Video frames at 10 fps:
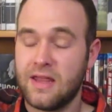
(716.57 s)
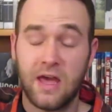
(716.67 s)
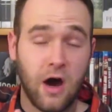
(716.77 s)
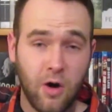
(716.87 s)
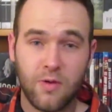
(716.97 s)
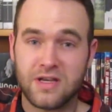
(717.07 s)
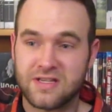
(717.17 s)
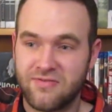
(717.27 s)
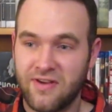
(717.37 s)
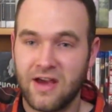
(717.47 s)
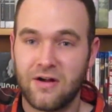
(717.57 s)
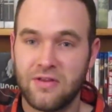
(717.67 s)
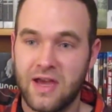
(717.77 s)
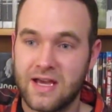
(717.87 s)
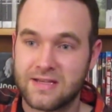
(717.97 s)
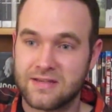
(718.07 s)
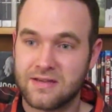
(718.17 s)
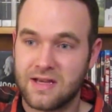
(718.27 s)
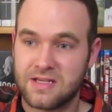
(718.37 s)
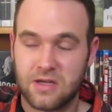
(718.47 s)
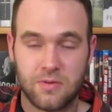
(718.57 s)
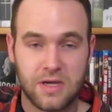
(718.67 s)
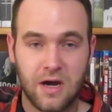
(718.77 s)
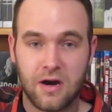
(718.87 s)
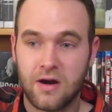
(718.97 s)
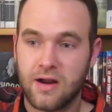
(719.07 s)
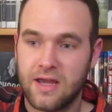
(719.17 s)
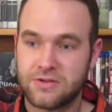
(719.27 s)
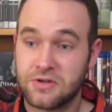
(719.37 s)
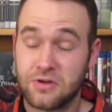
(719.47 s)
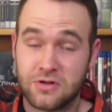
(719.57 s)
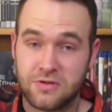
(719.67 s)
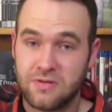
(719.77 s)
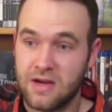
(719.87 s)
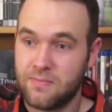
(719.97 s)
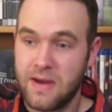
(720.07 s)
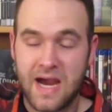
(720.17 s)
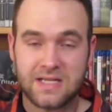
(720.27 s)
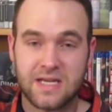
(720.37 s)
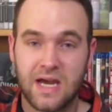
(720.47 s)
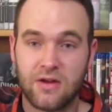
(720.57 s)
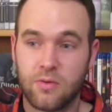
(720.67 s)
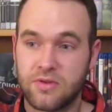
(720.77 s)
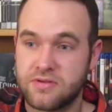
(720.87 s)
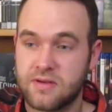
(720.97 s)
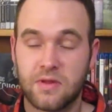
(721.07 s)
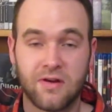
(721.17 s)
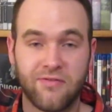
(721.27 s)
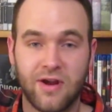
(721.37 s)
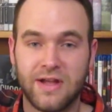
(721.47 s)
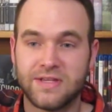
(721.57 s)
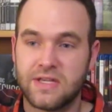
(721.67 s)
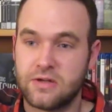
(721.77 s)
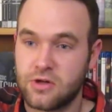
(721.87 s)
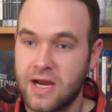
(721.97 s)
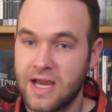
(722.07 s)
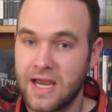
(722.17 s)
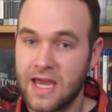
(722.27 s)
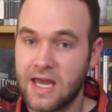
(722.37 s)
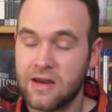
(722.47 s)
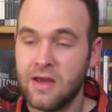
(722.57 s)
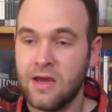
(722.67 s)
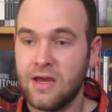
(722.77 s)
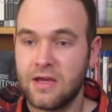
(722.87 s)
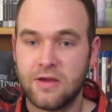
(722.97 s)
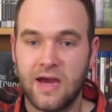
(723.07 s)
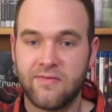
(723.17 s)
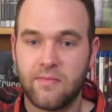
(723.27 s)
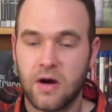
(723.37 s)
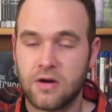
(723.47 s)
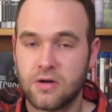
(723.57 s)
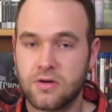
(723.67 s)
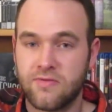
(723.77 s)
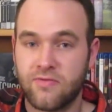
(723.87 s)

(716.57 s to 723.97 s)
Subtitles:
They always failed as they were younger, and so they're back together with some of their friends and trying again. You have Martin